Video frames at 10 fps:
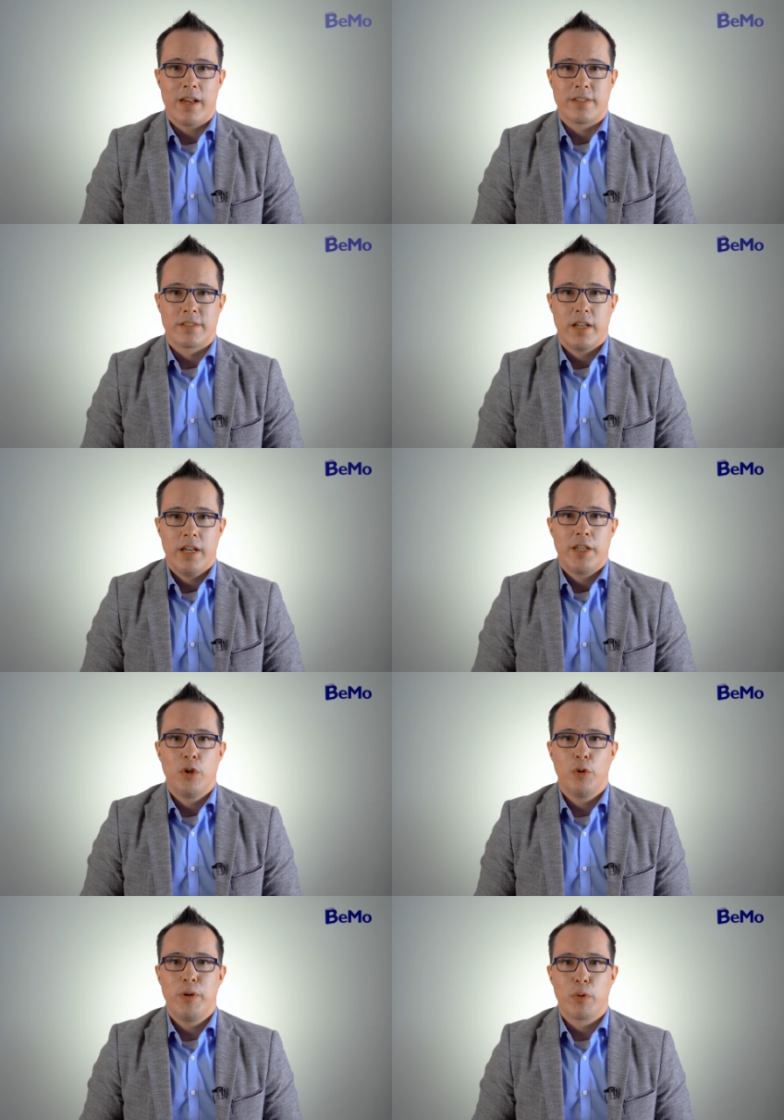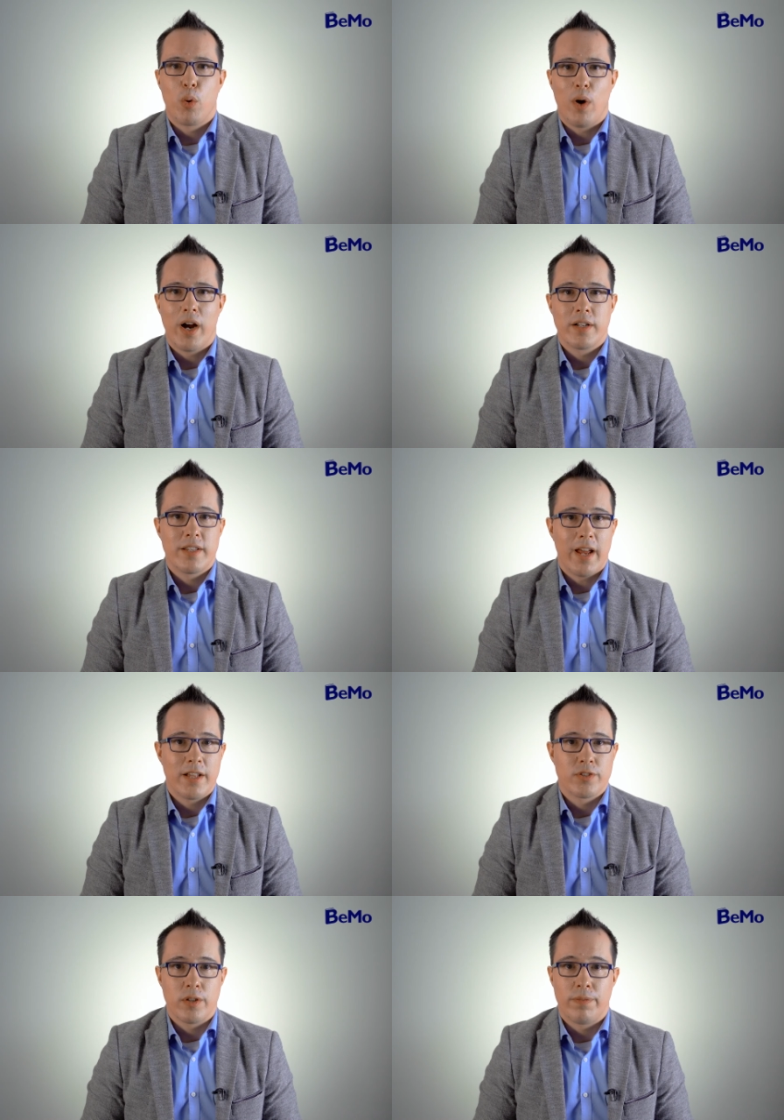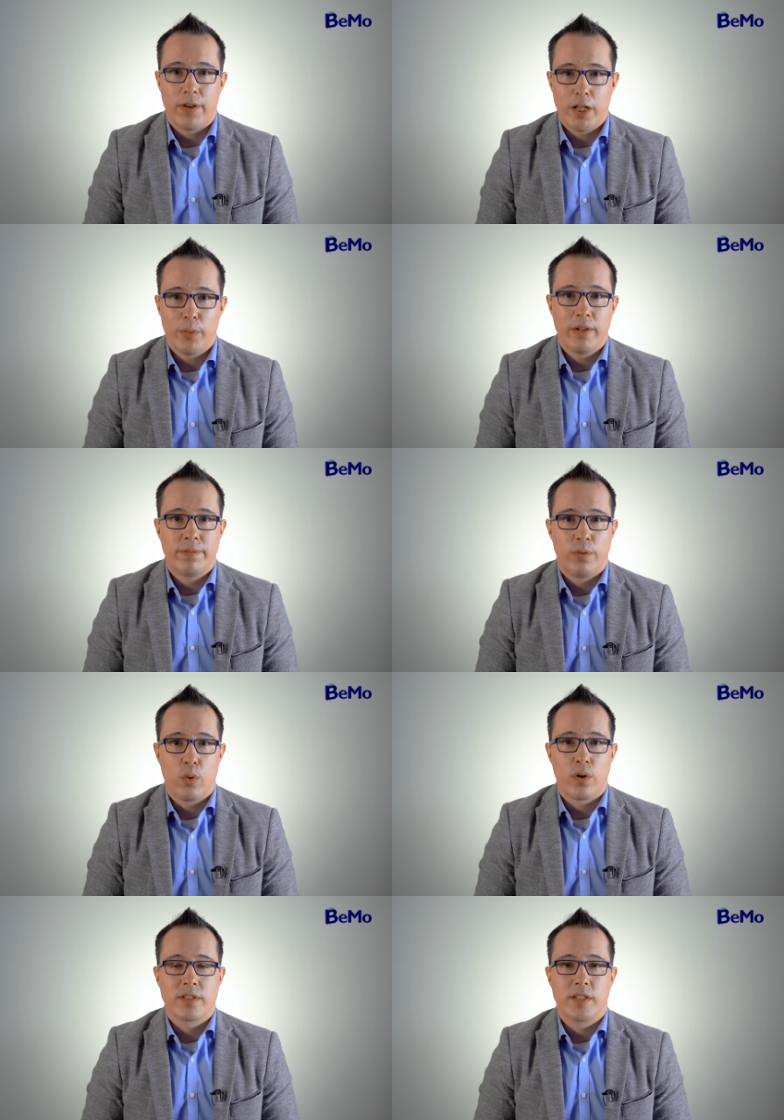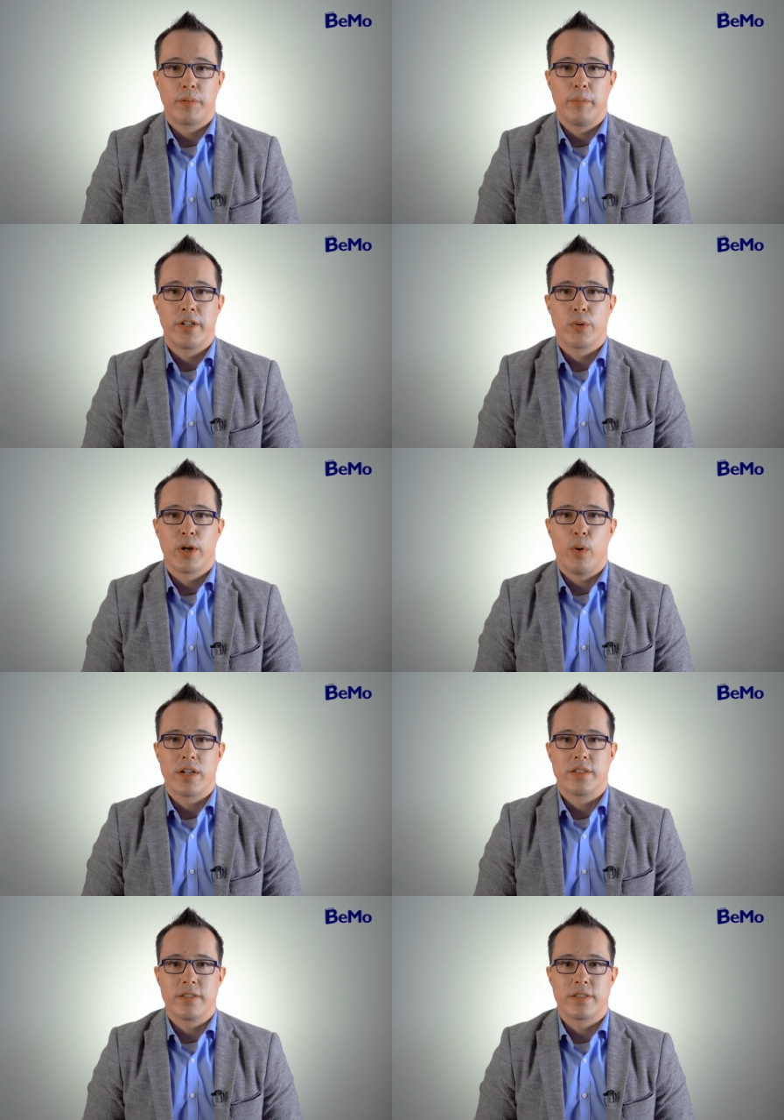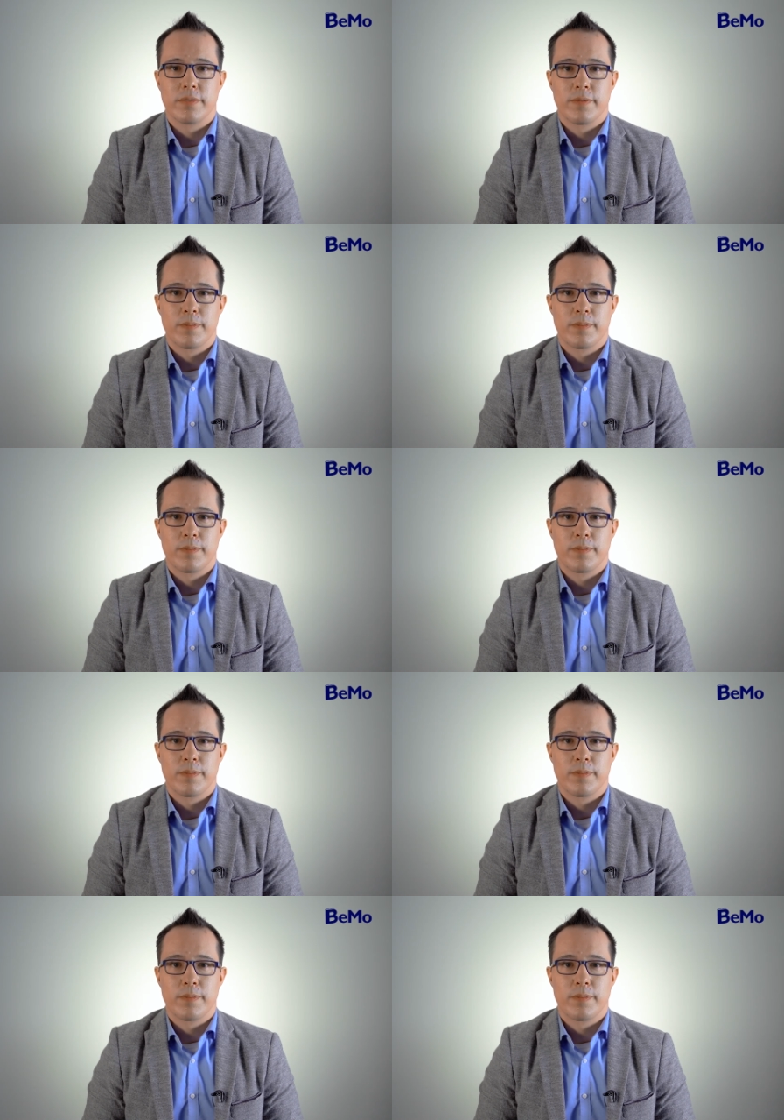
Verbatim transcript: S, you'll be required to answer the following four supplementary questions.